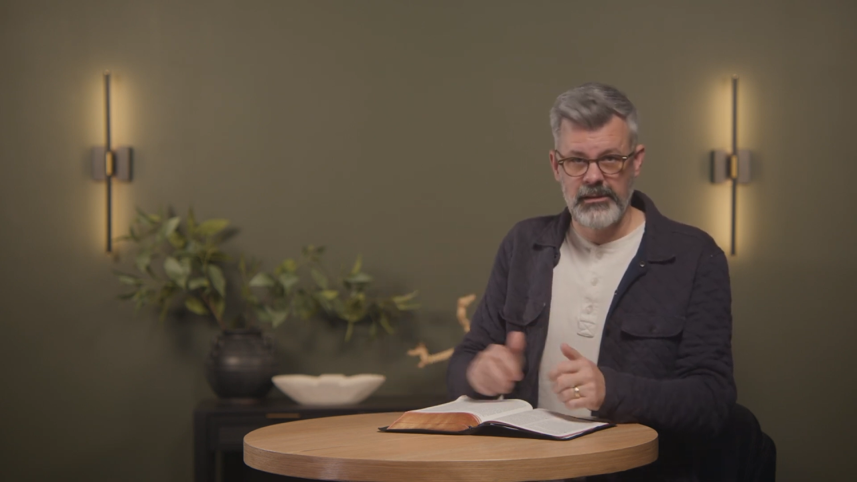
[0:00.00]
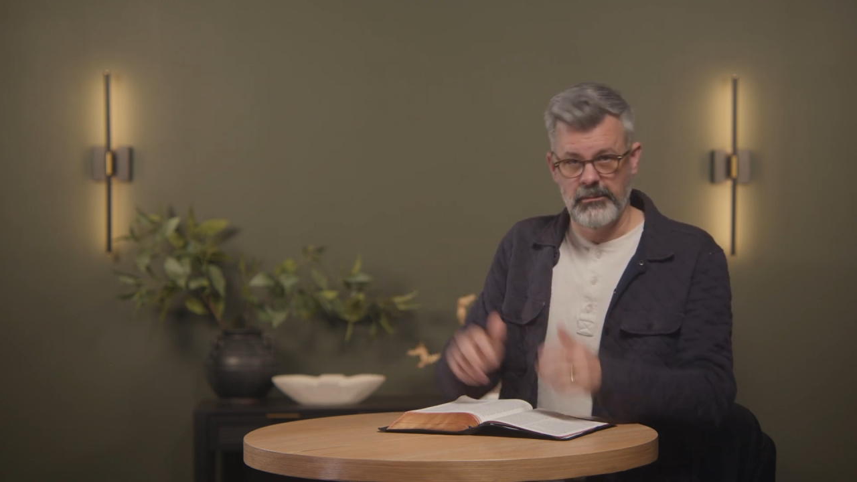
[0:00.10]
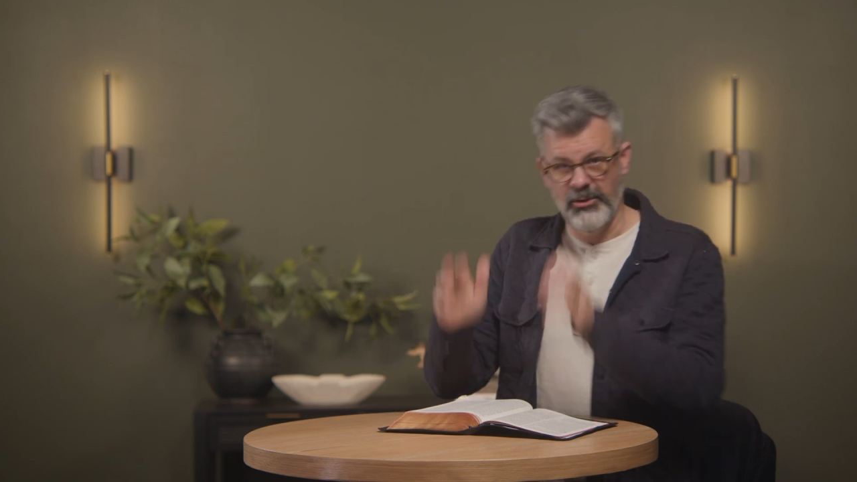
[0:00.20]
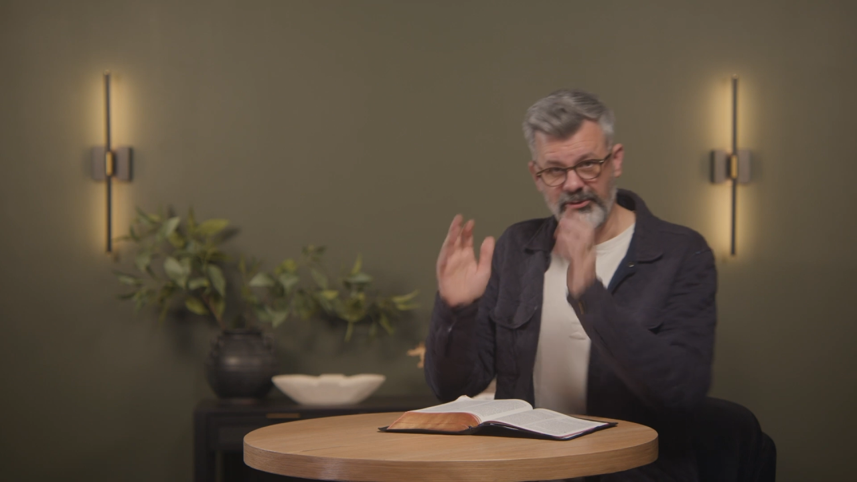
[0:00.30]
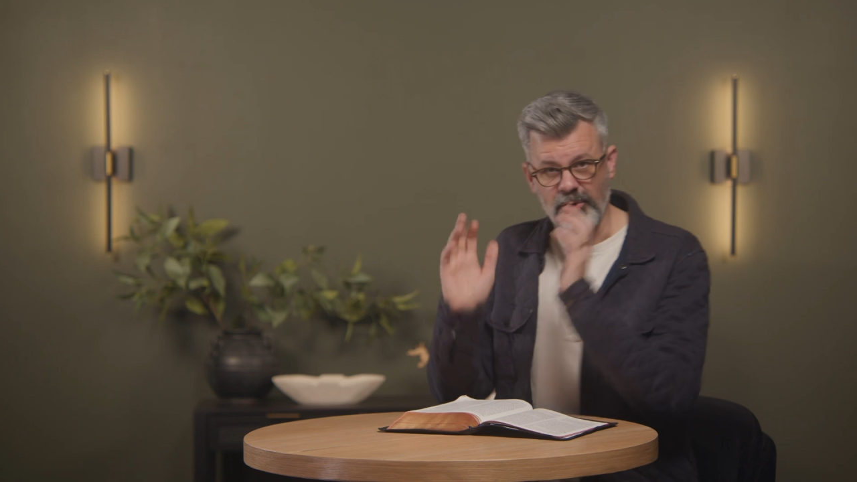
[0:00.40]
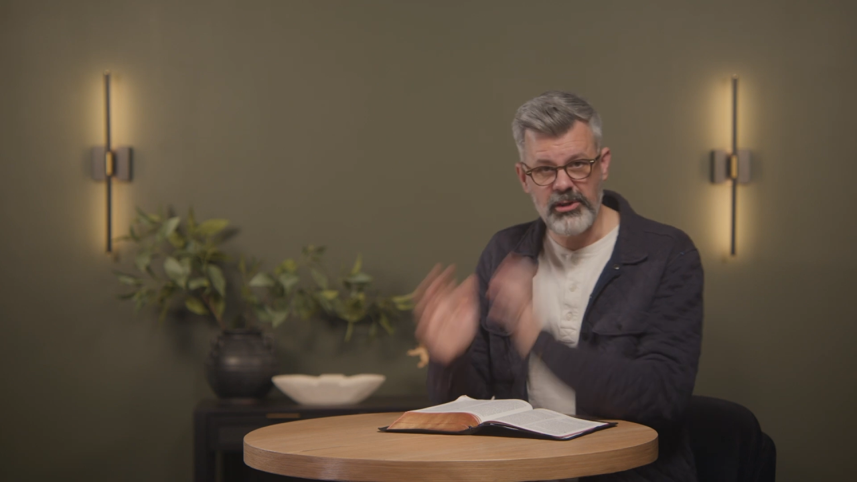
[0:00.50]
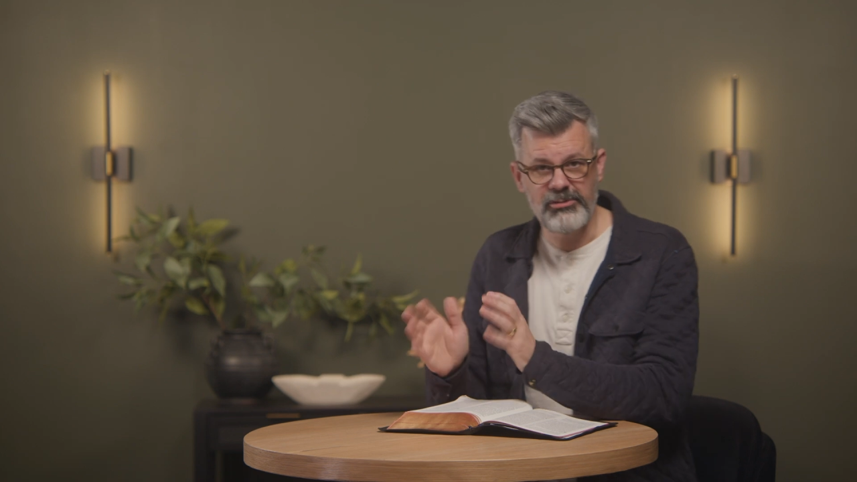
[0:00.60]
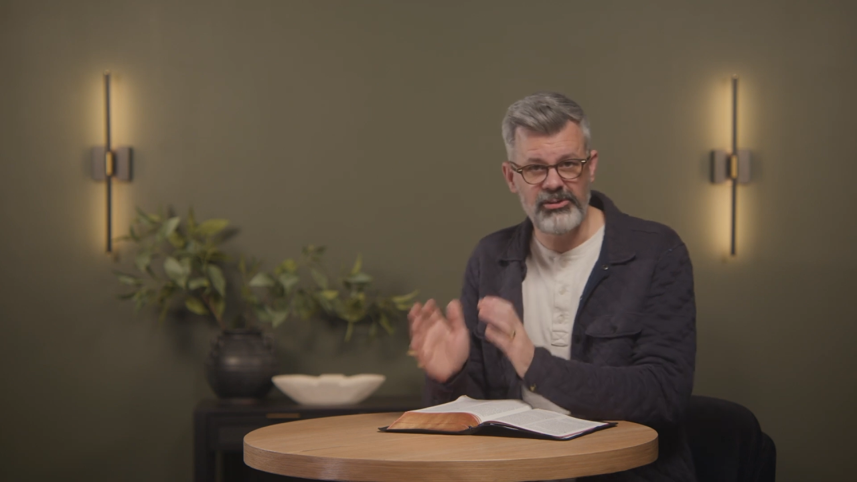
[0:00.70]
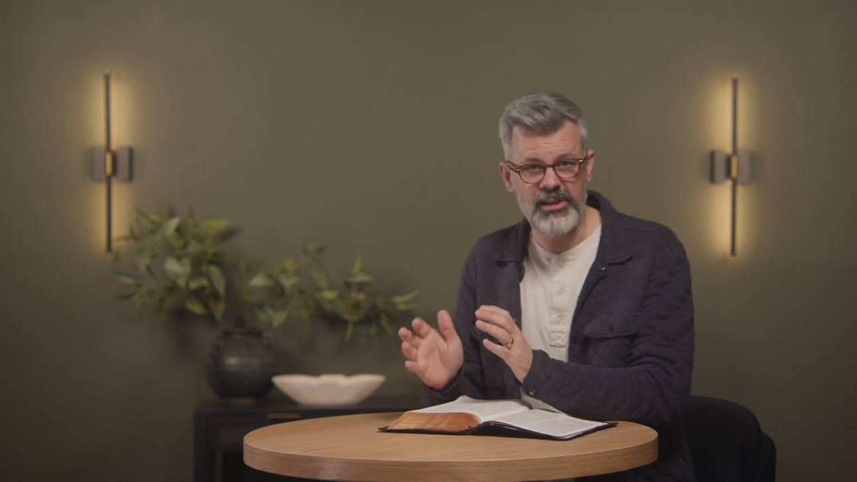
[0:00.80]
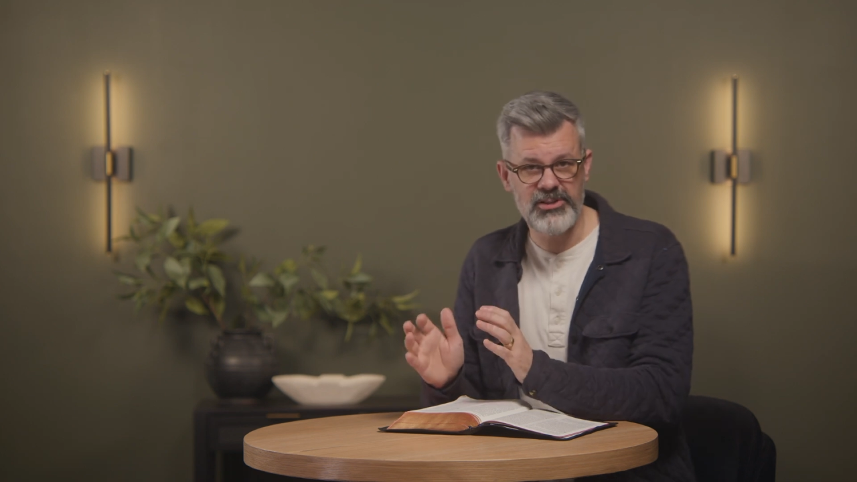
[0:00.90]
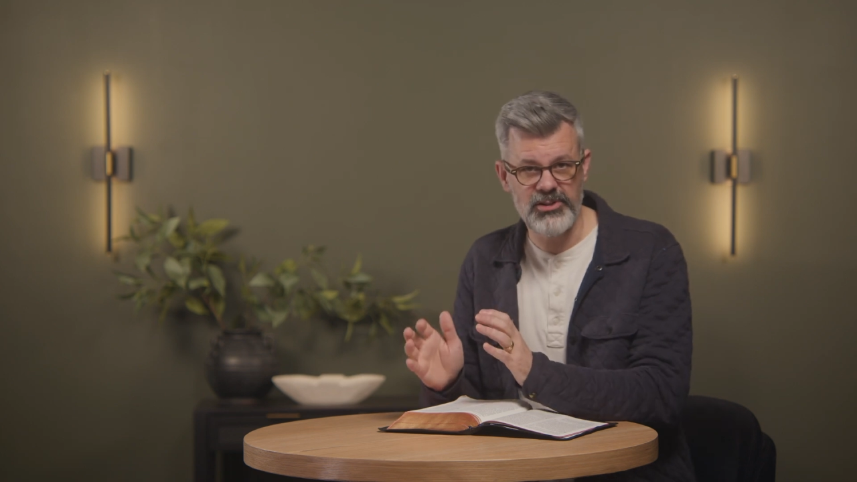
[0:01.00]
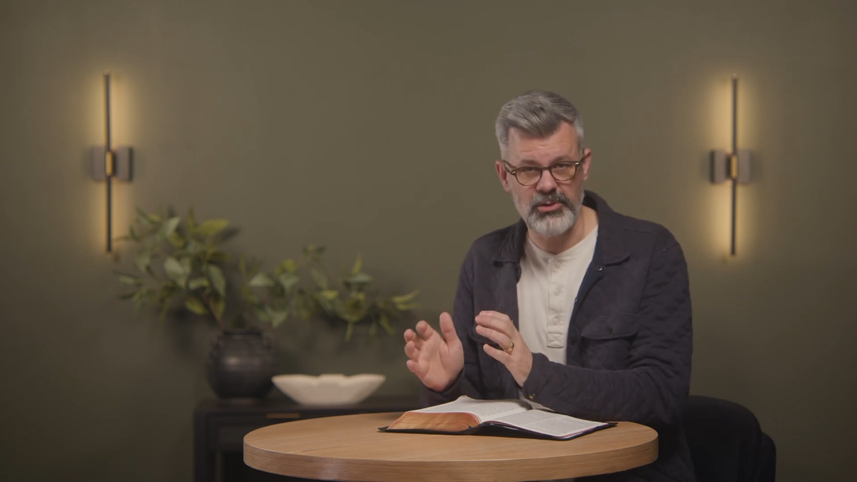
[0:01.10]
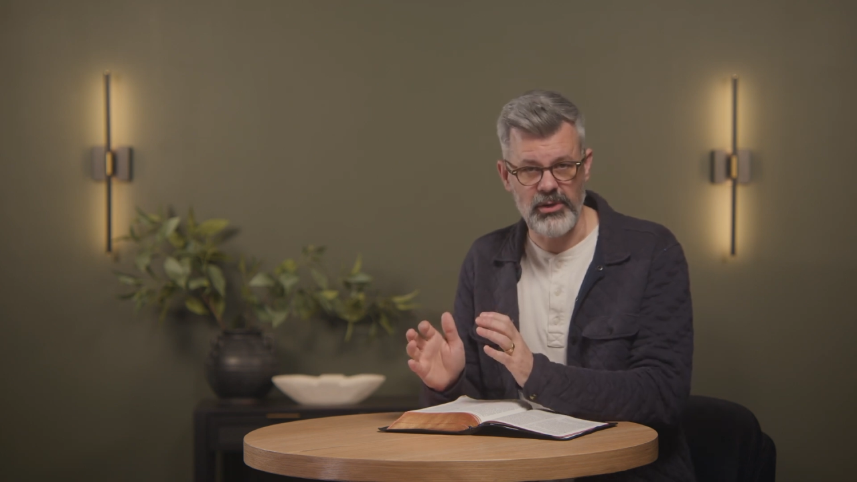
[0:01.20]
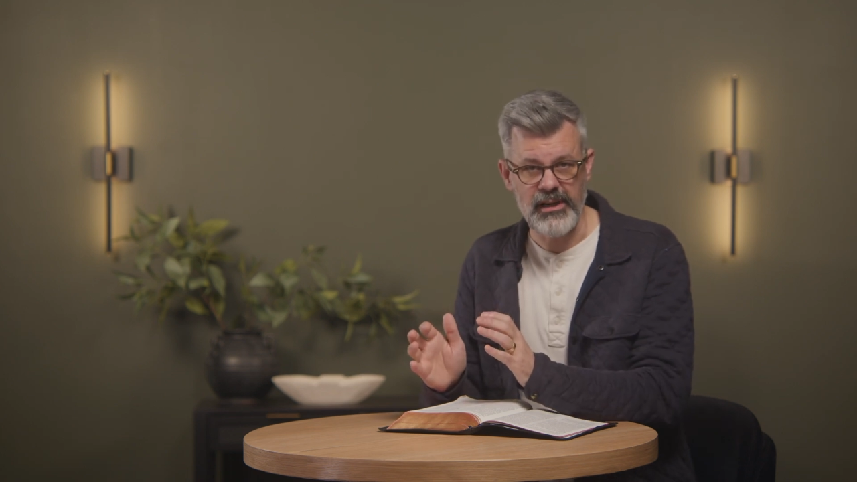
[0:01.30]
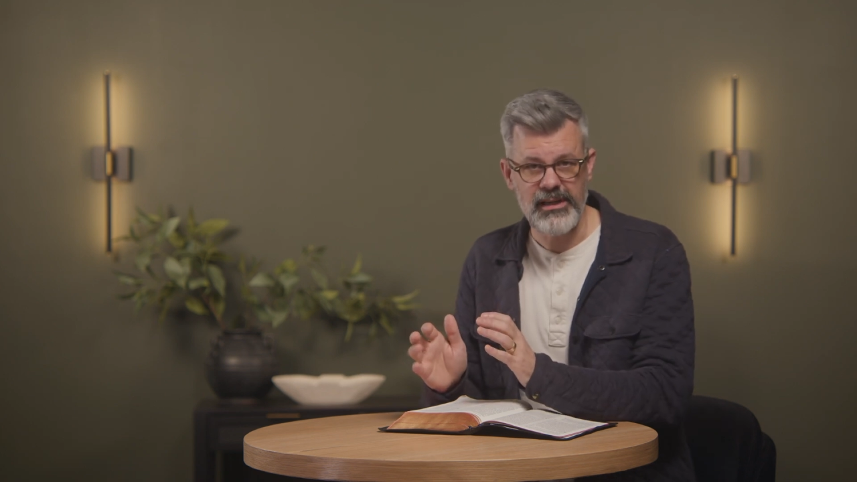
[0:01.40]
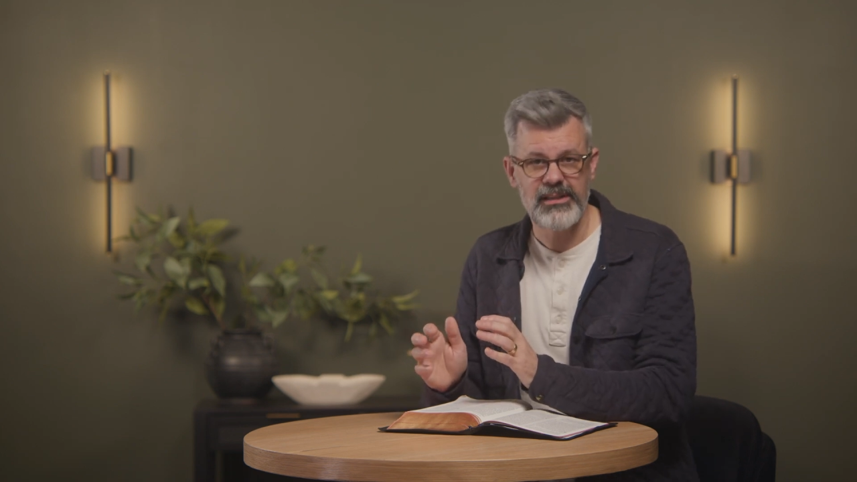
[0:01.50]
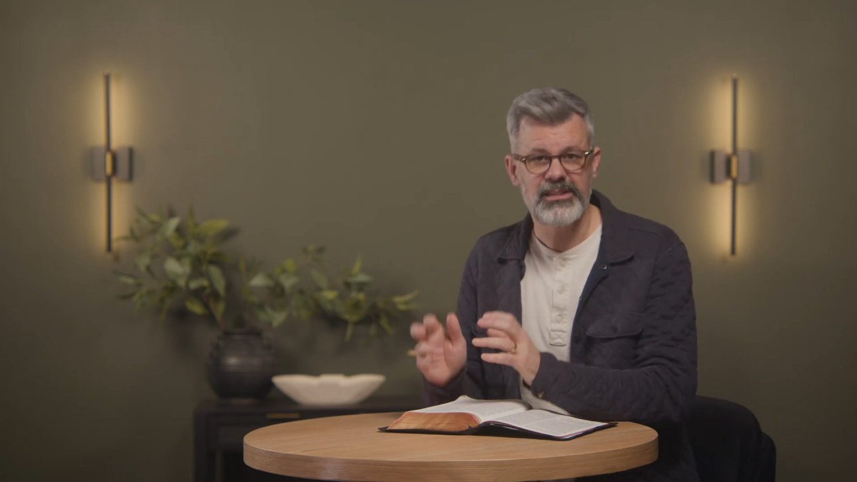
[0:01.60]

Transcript: Before the flood story,